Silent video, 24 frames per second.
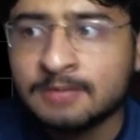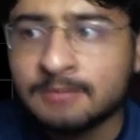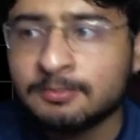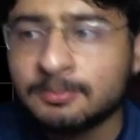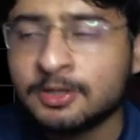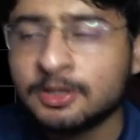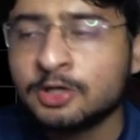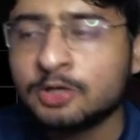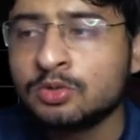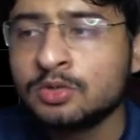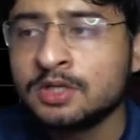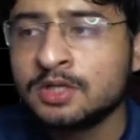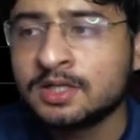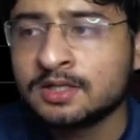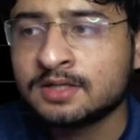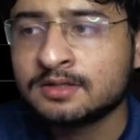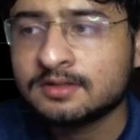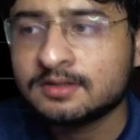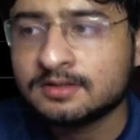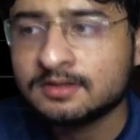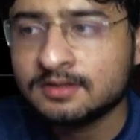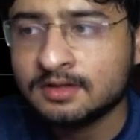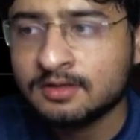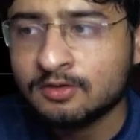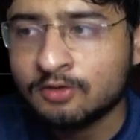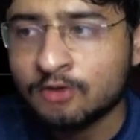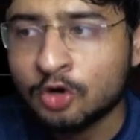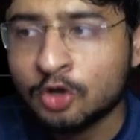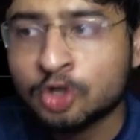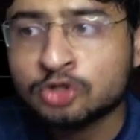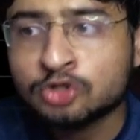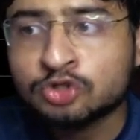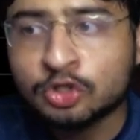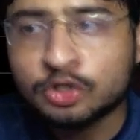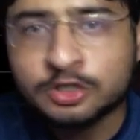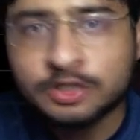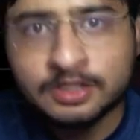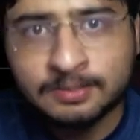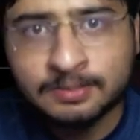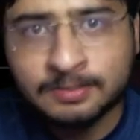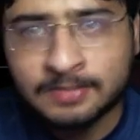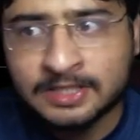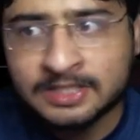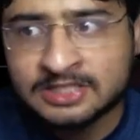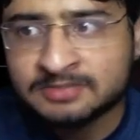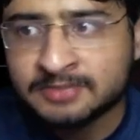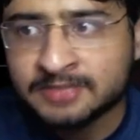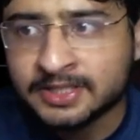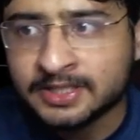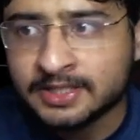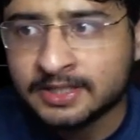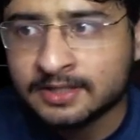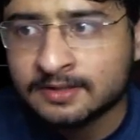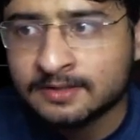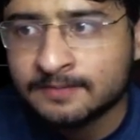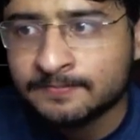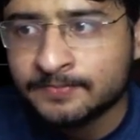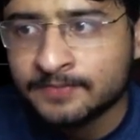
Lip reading: particular horizontal placement.